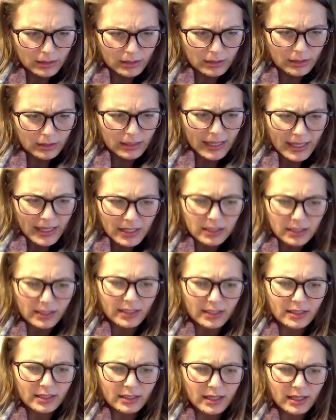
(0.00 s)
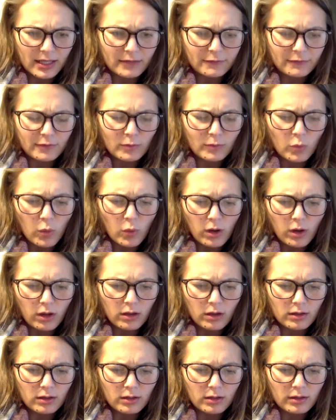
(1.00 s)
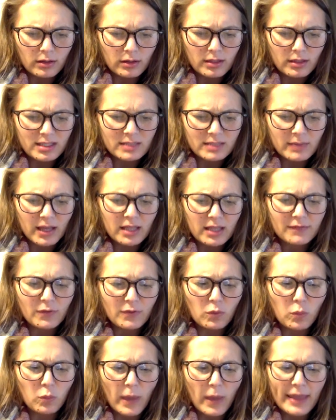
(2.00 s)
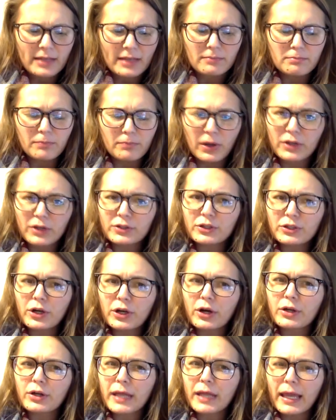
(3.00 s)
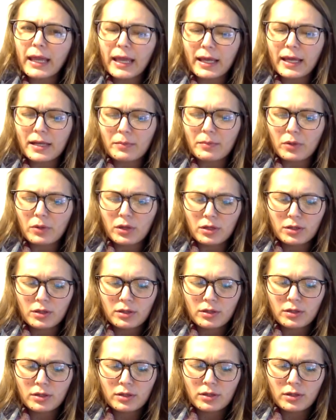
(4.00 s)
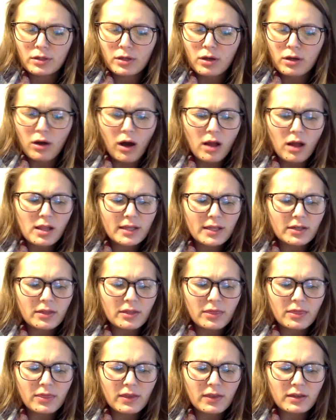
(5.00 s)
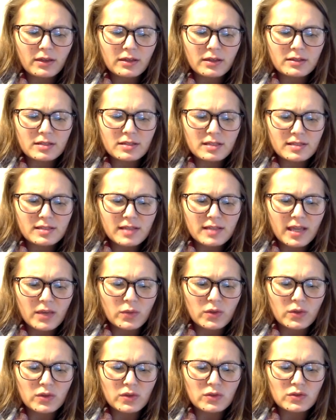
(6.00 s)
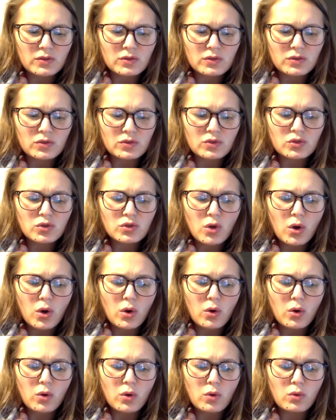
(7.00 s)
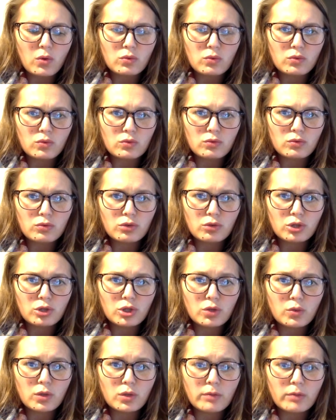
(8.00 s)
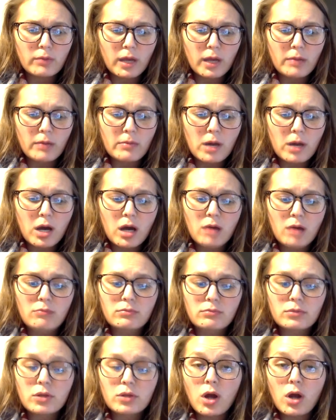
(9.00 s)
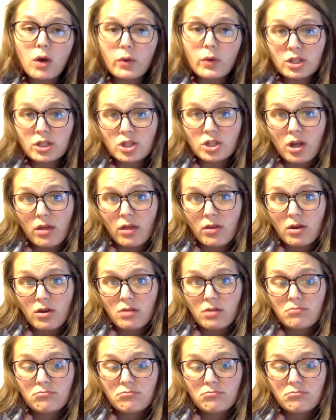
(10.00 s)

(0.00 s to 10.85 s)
Lanolin, like from wool, the smell of a wet barnyard animal. All I could think to say was, "So, you and my mom know each other?"